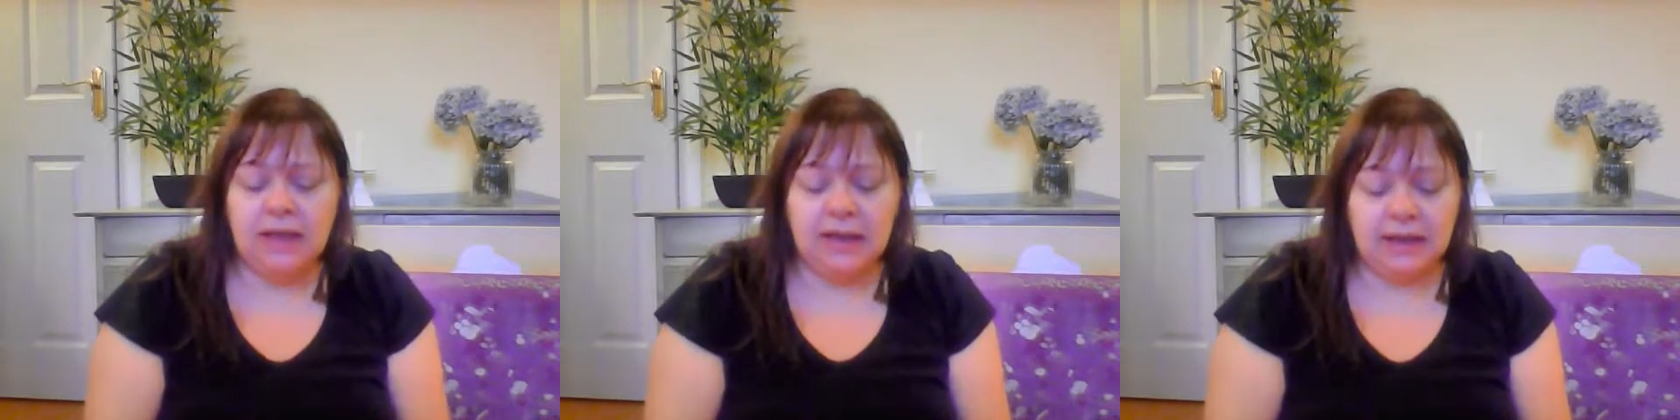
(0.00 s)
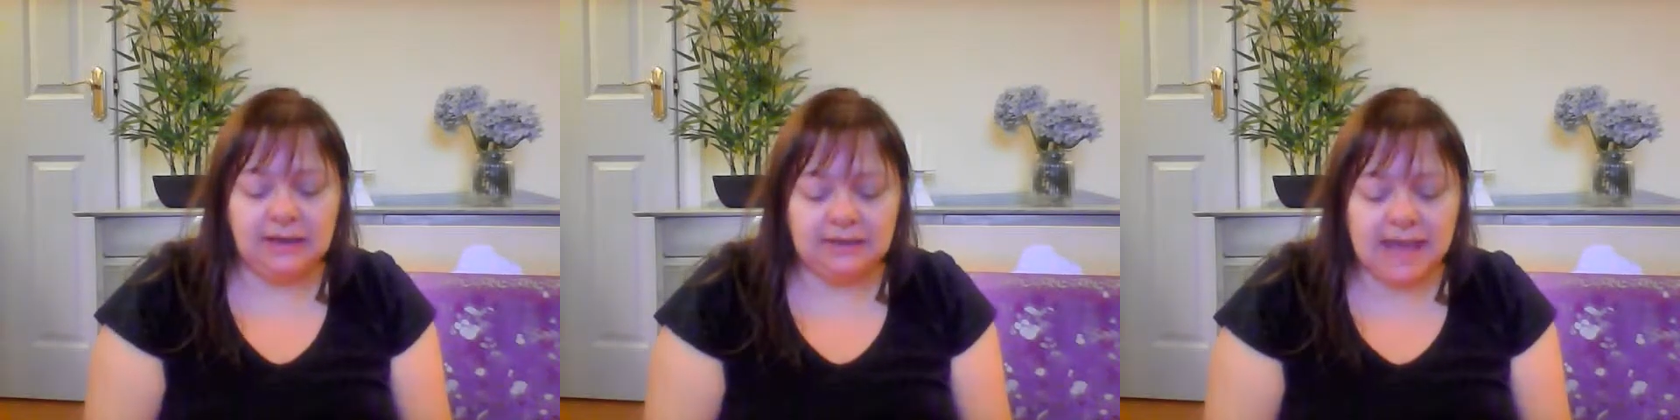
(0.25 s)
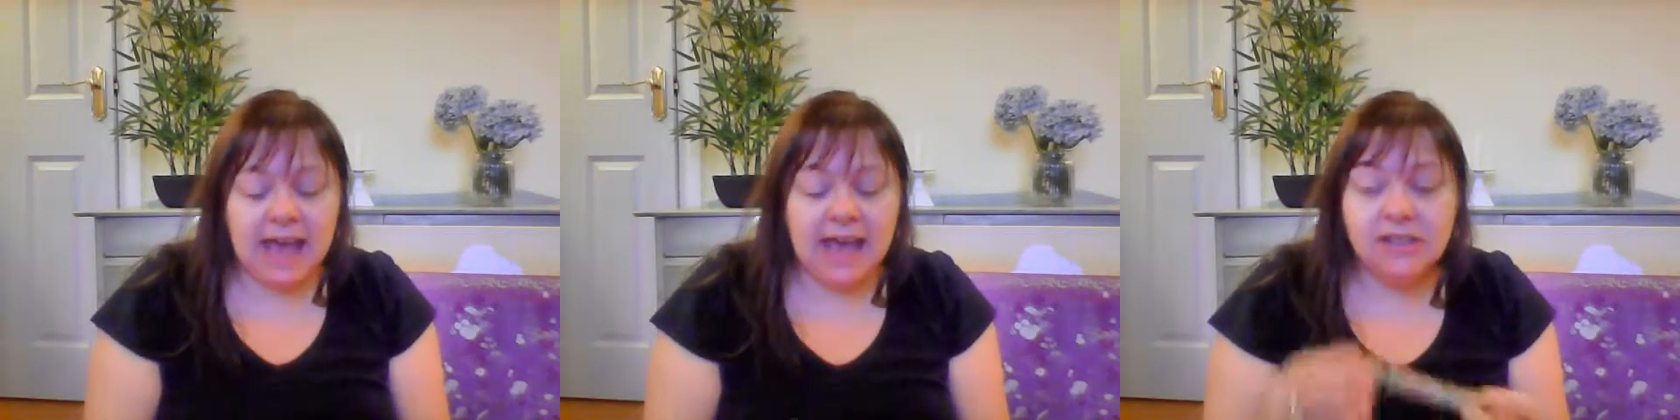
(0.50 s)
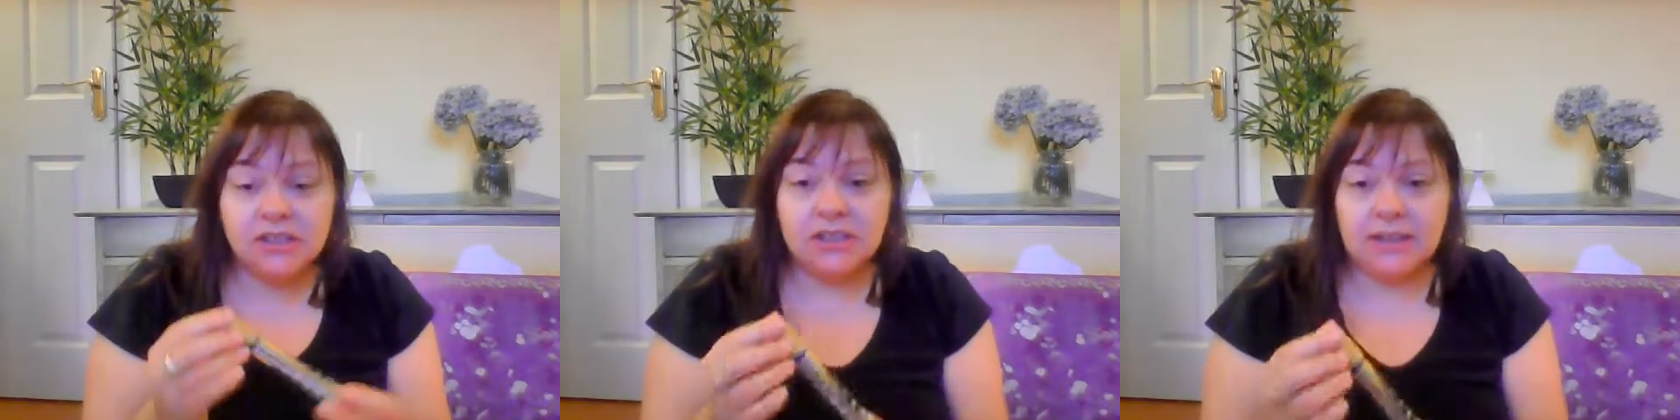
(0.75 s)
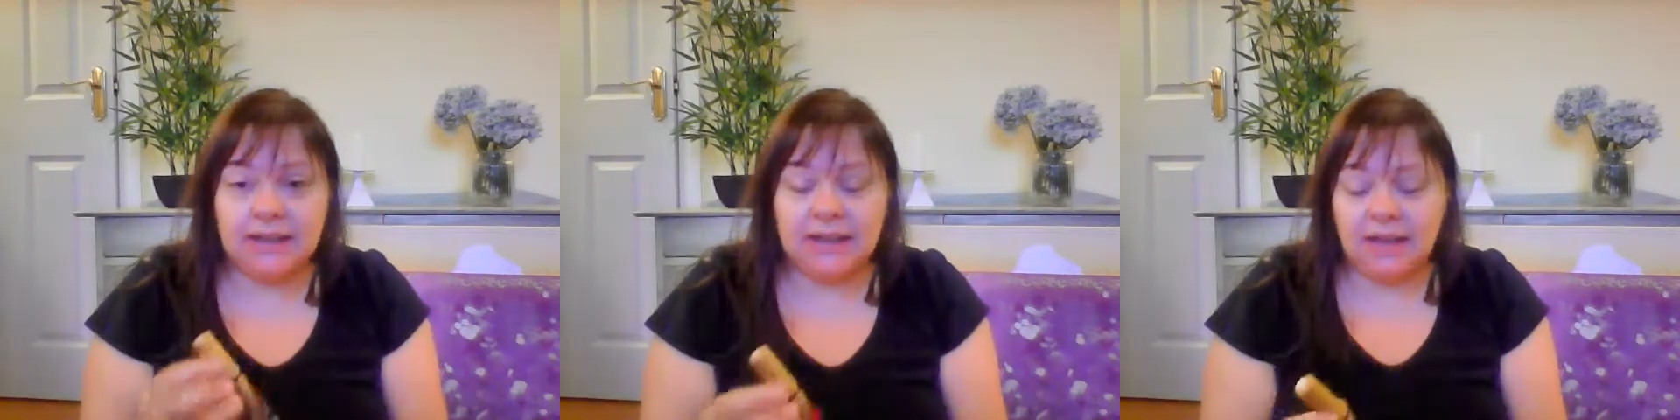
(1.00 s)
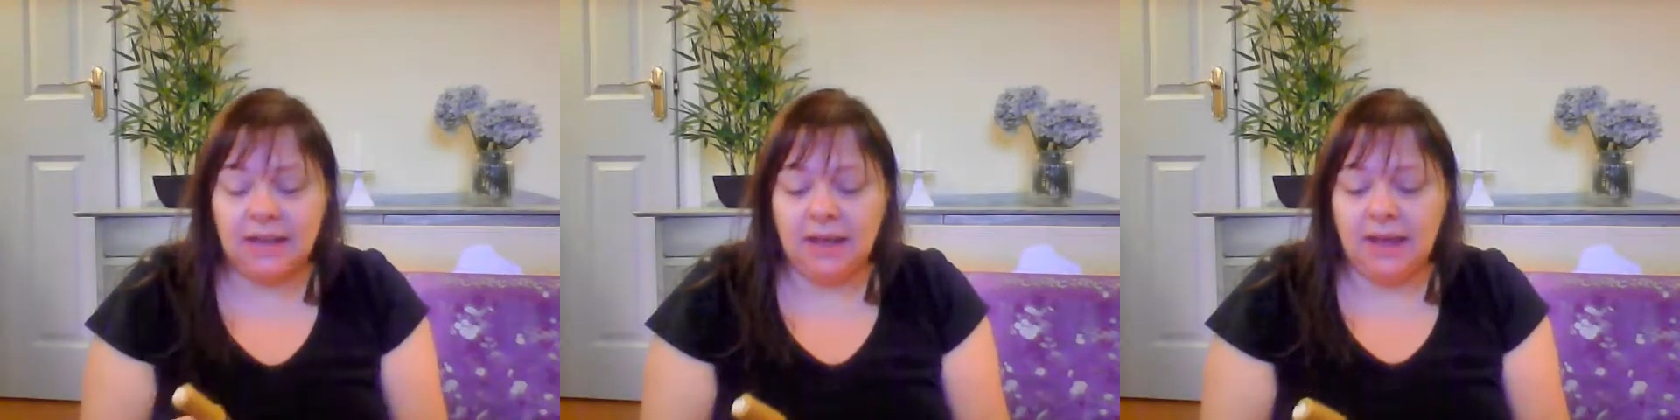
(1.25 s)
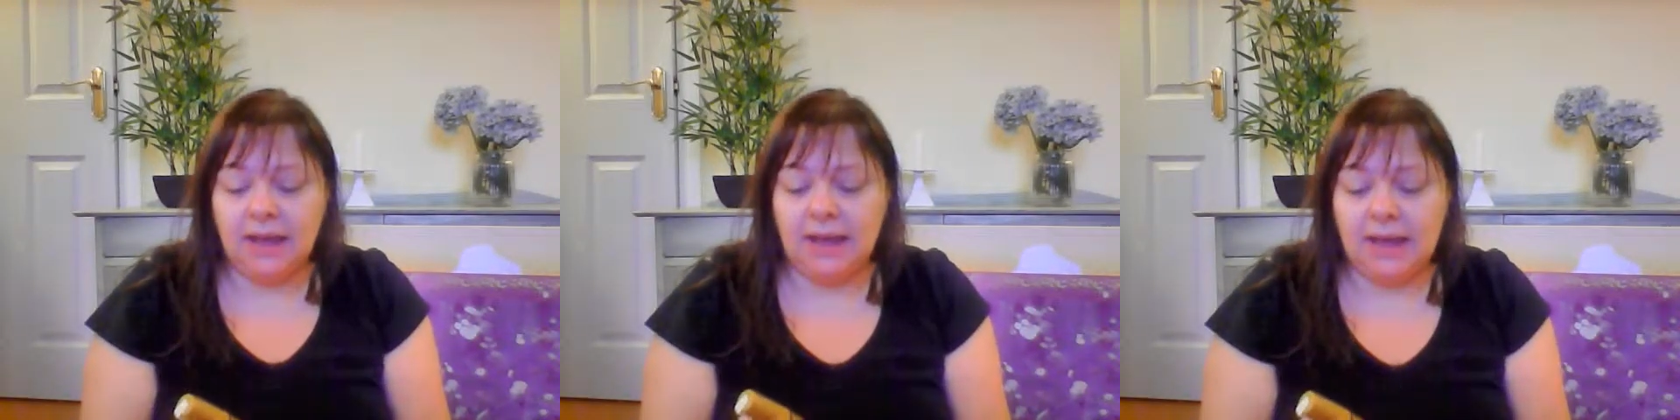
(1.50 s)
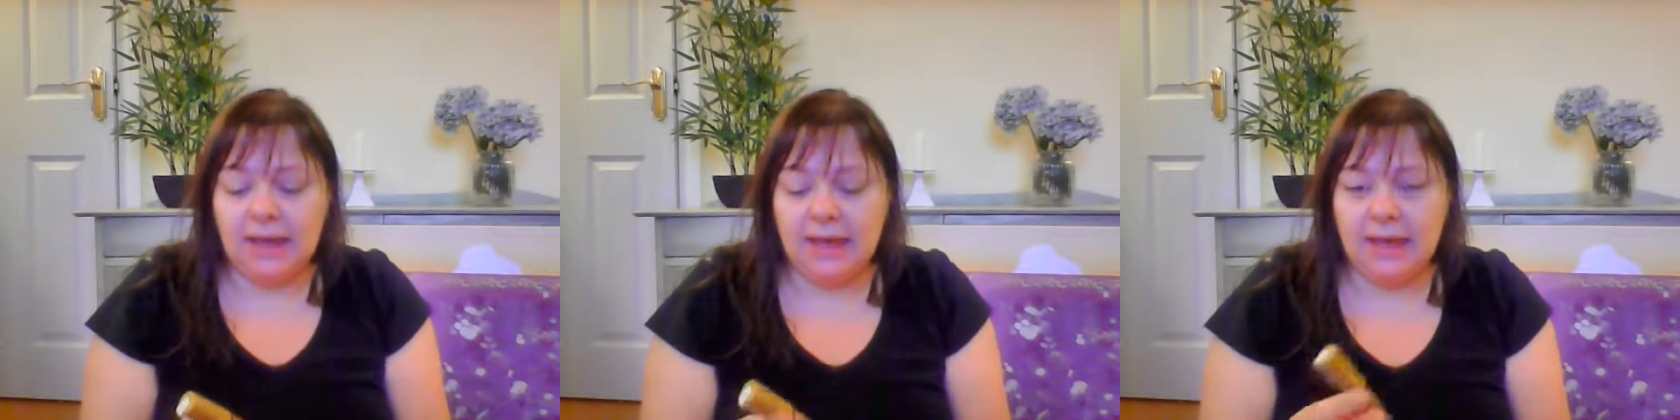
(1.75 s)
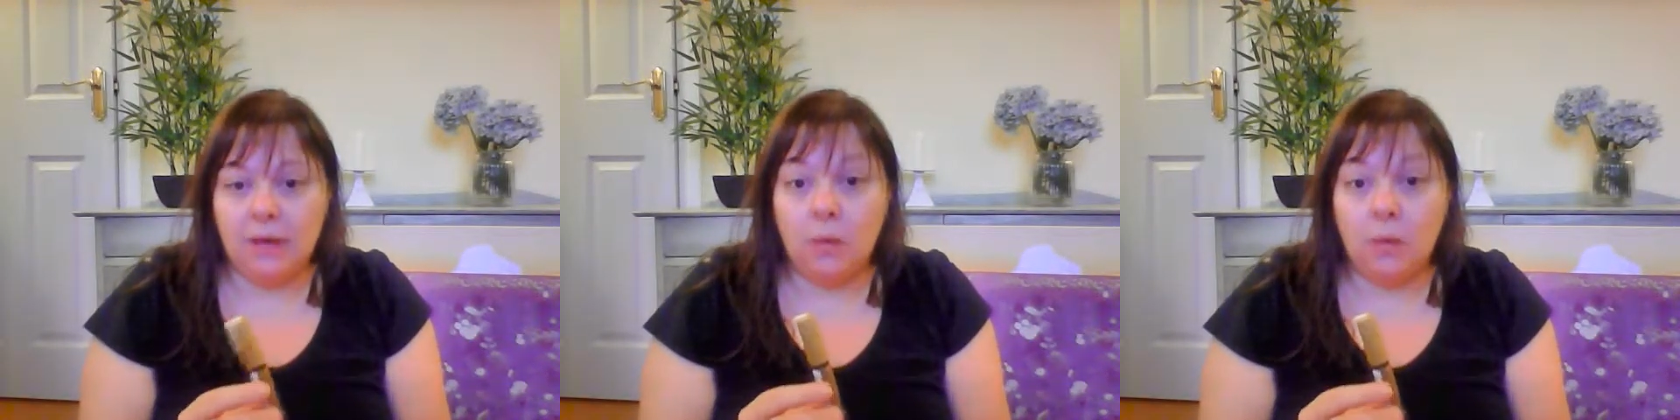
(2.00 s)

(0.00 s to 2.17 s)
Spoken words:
It's actually a